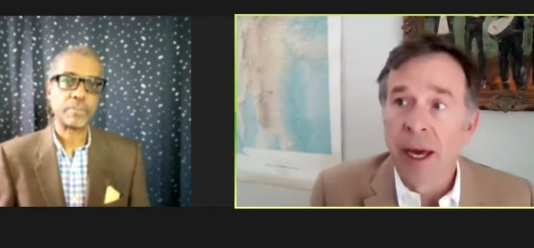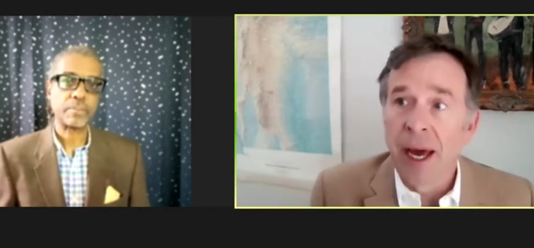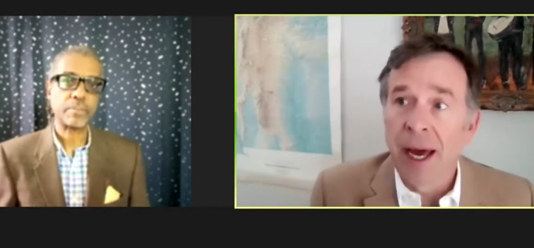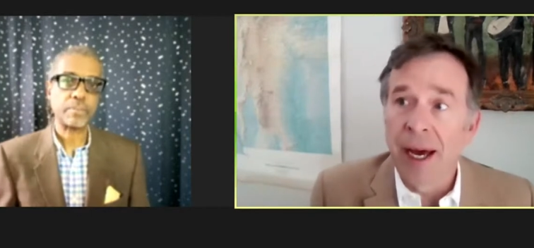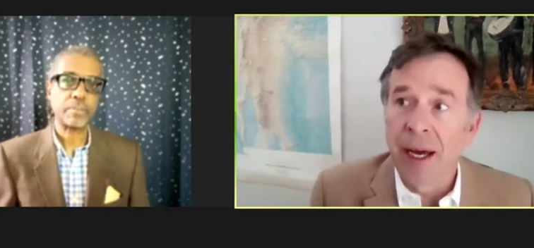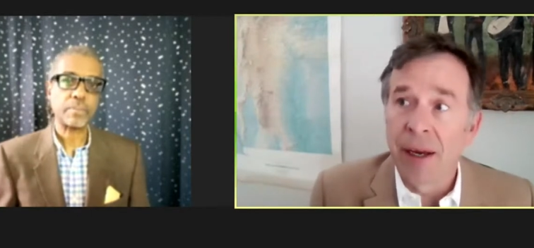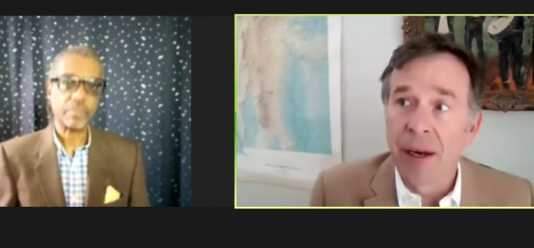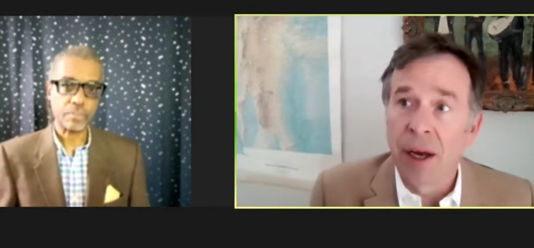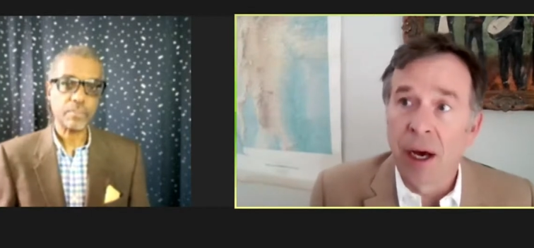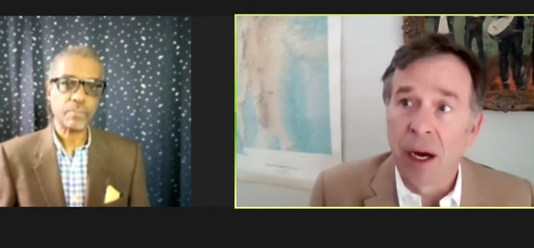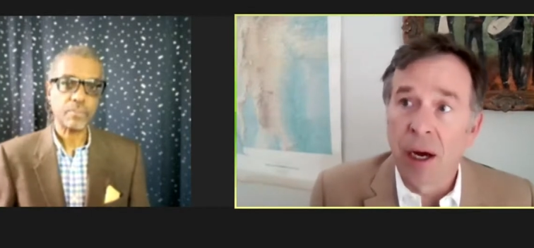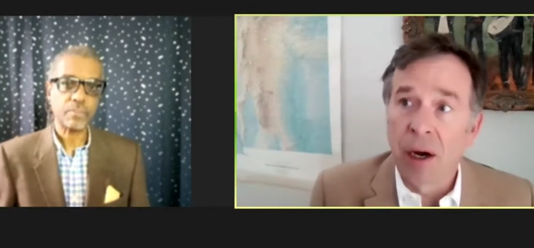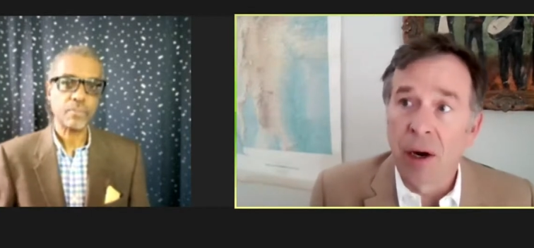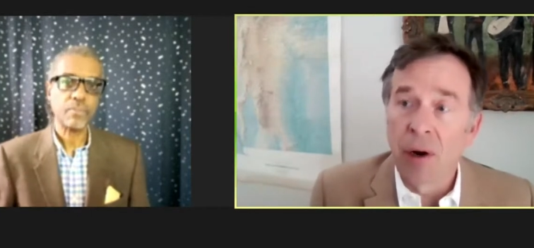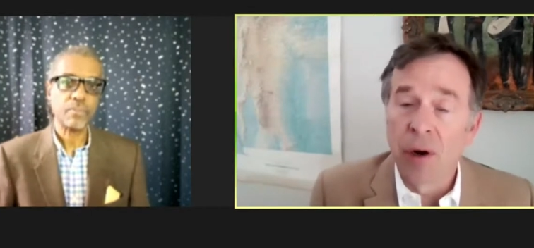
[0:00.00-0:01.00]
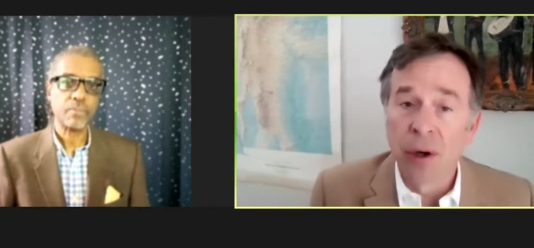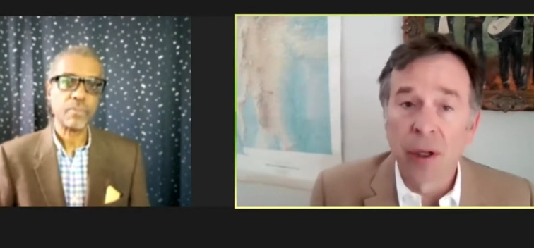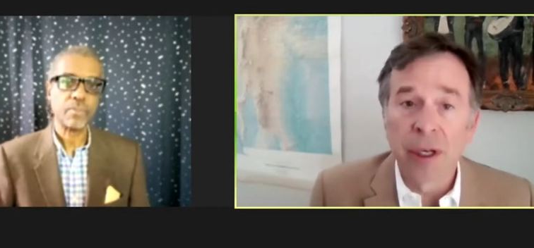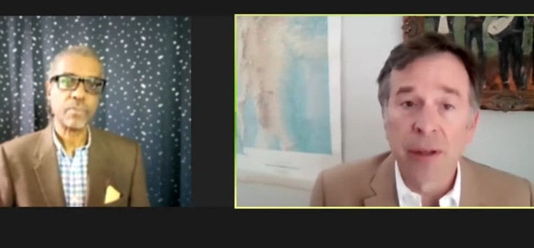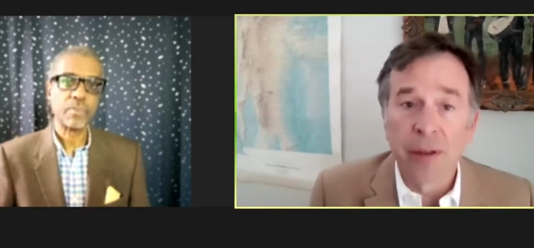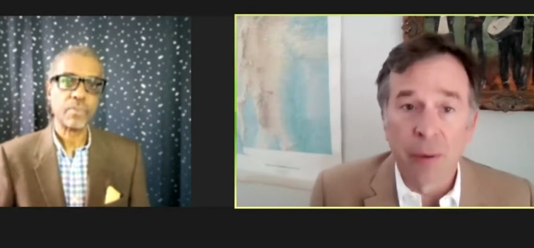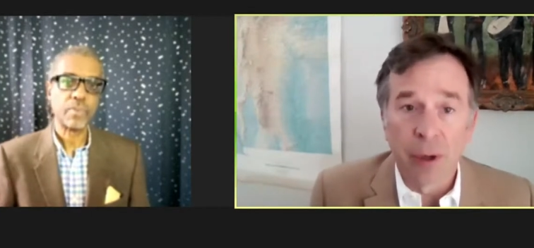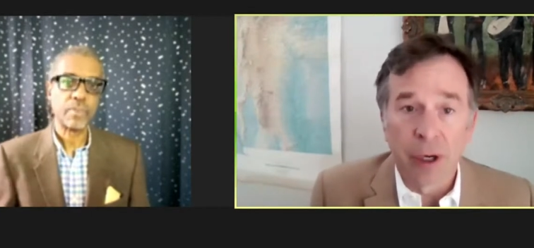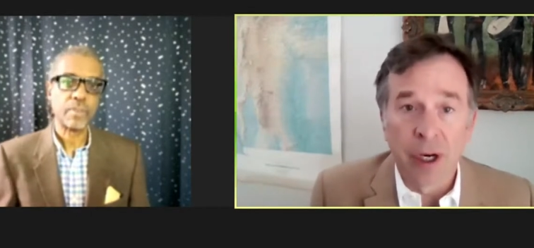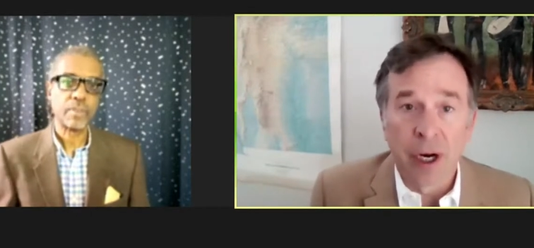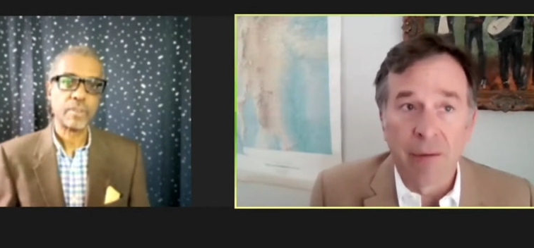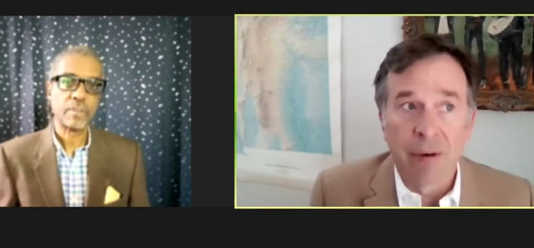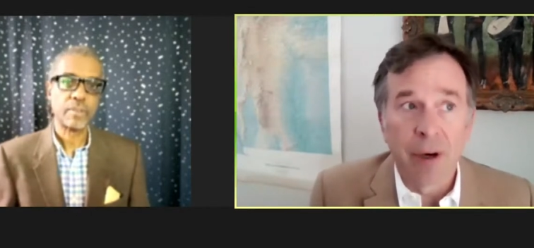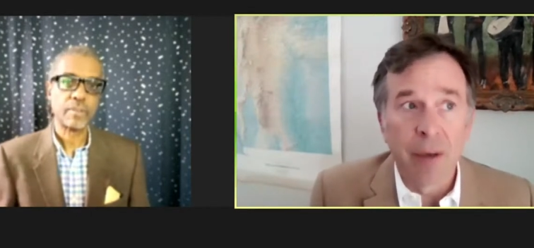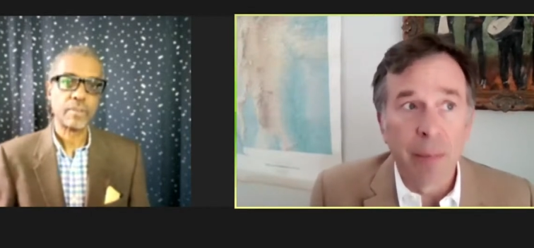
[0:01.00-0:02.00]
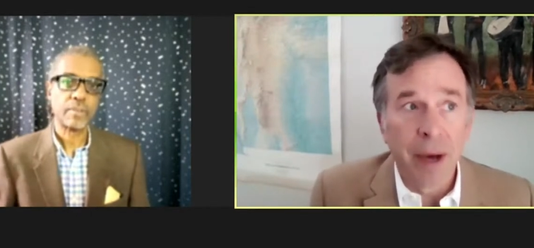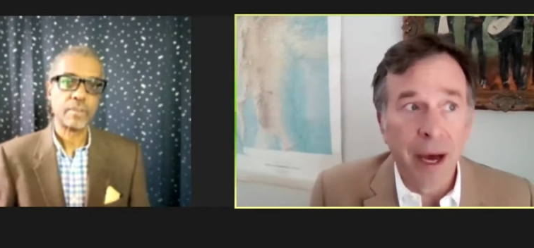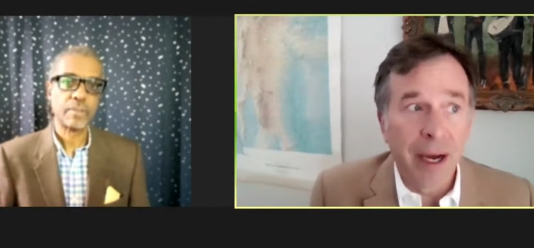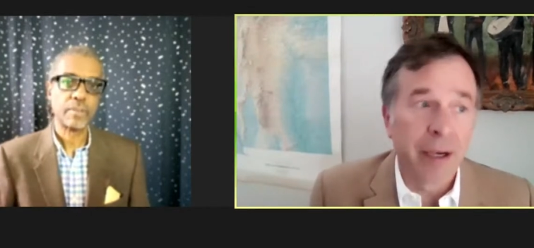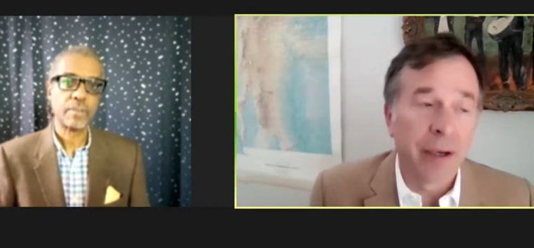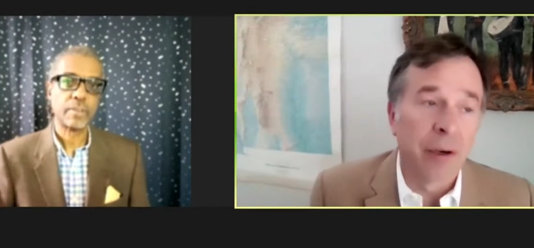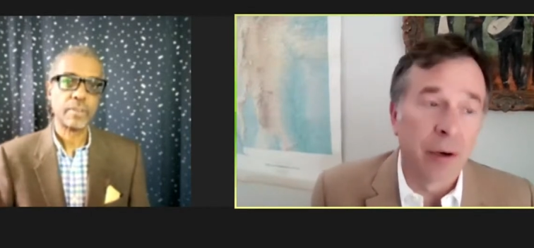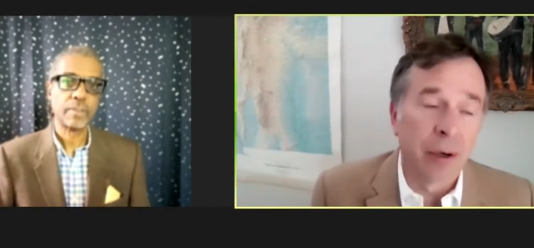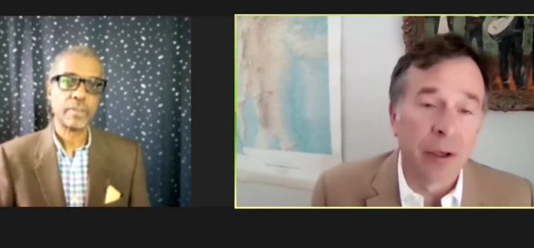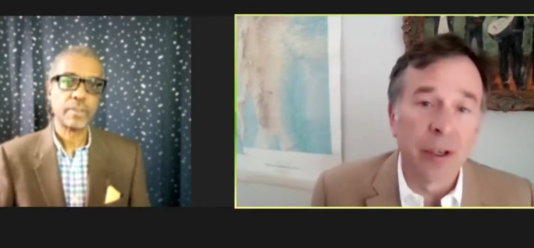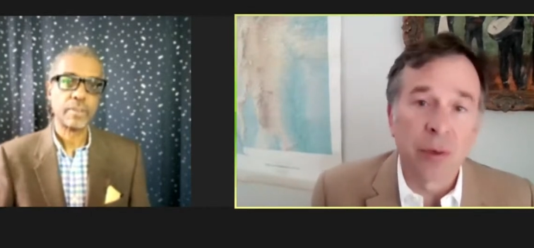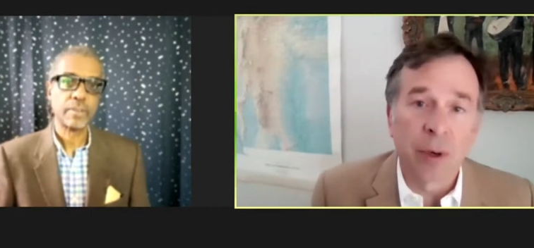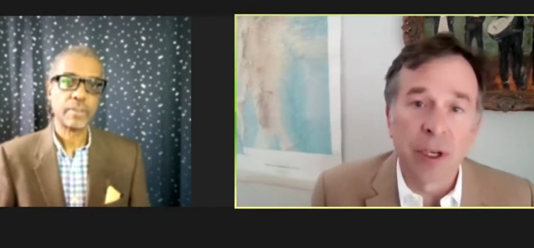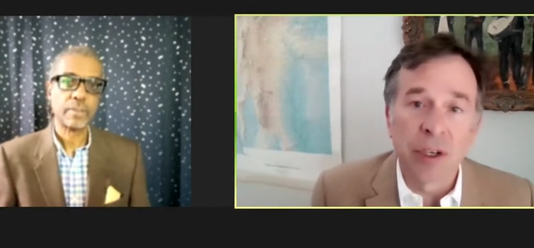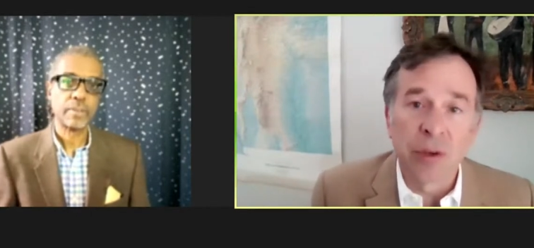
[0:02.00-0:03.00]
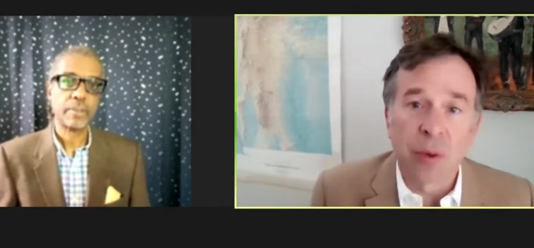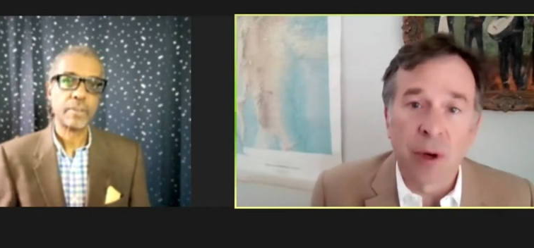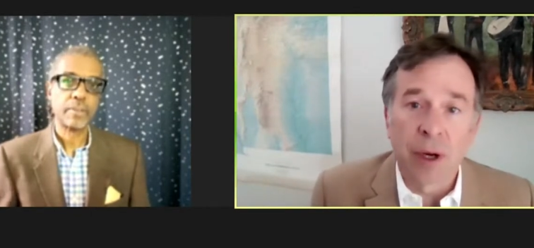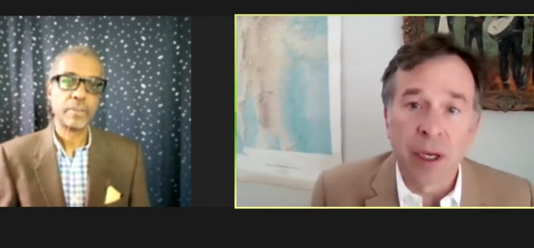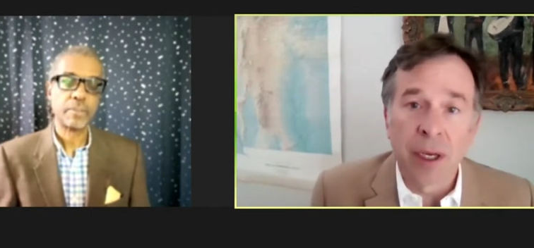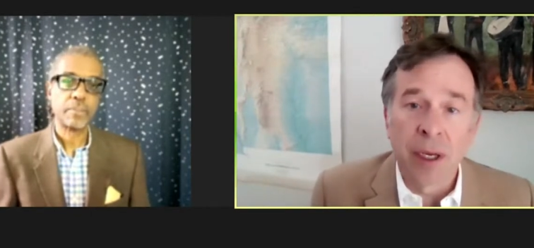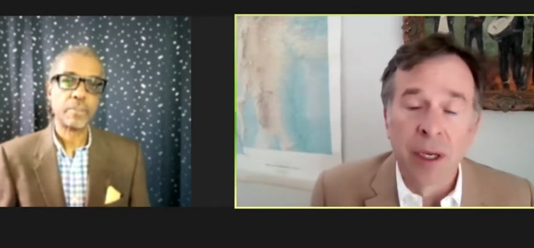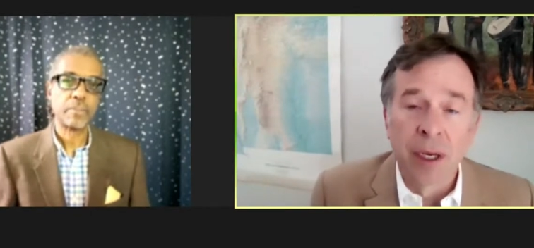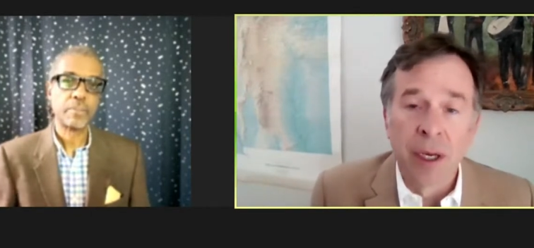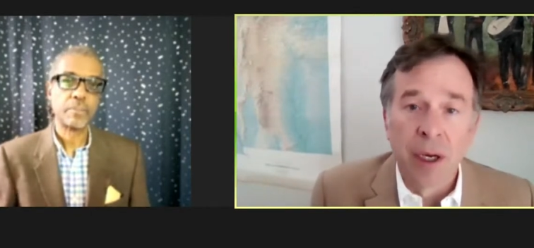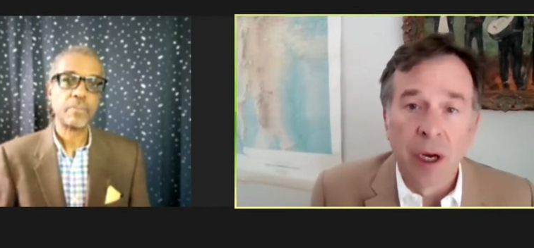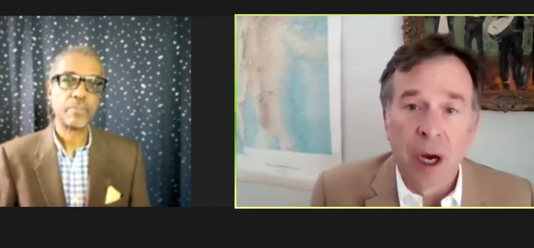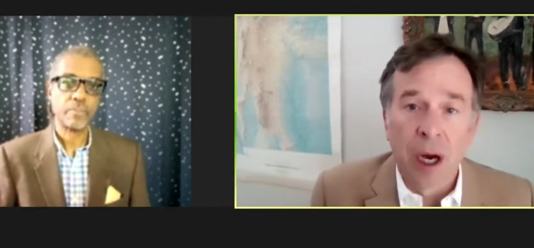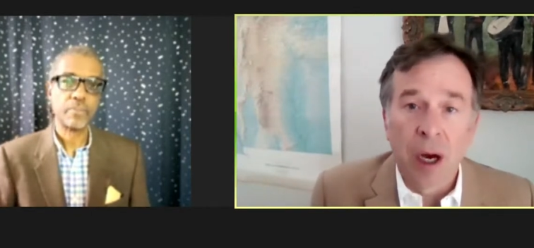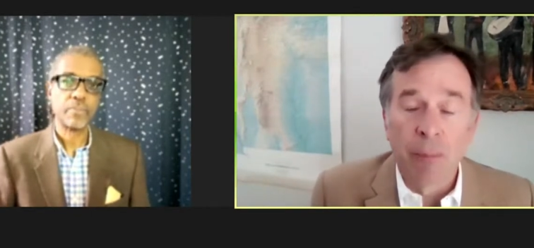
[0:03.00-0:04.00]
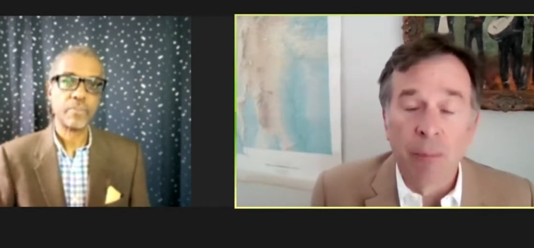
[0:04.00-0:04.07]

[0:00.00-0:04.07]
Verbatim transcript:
Speaker 1: had uh, early in the recovery, back in early 2020, uh,